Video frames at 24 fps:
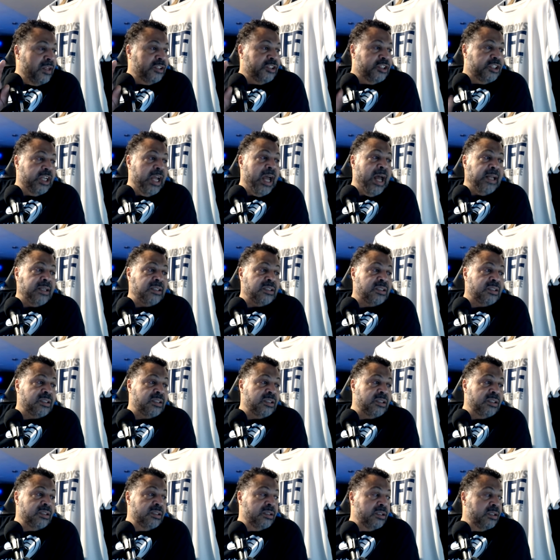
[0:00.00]

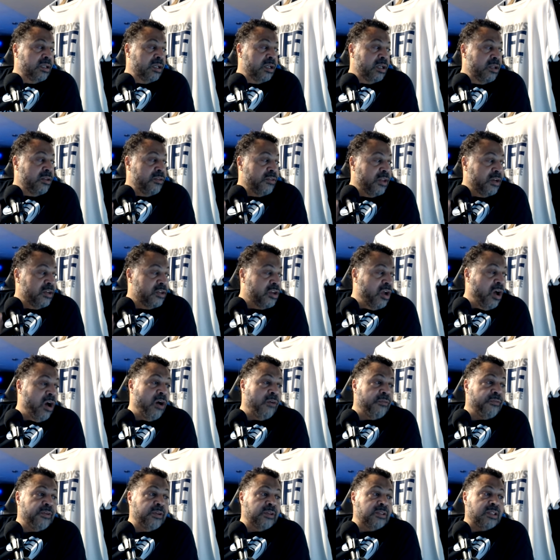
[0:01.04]
Jets, the
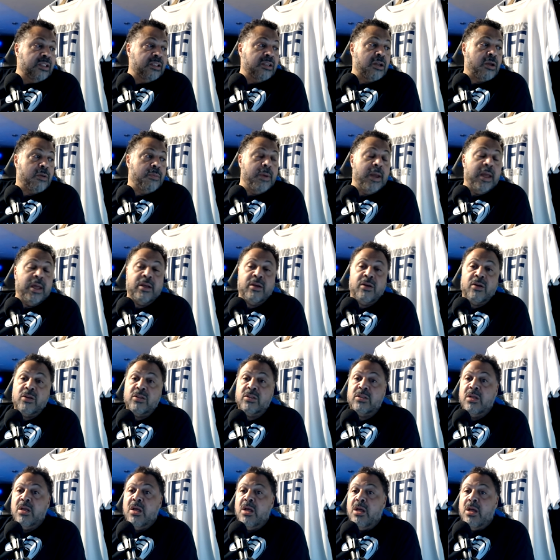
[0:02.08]
Dolphins, and the
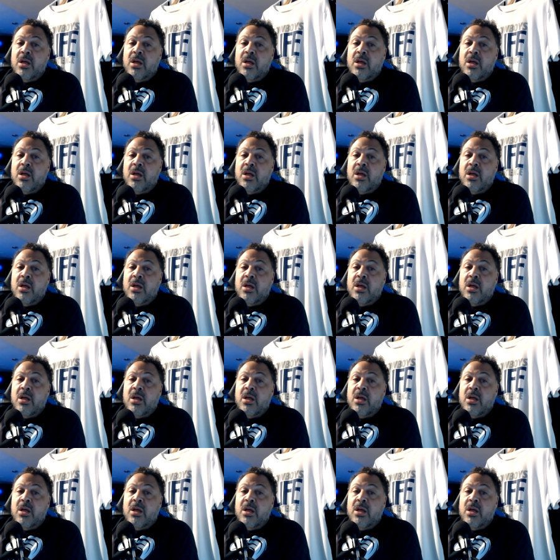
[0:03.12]
Commanders.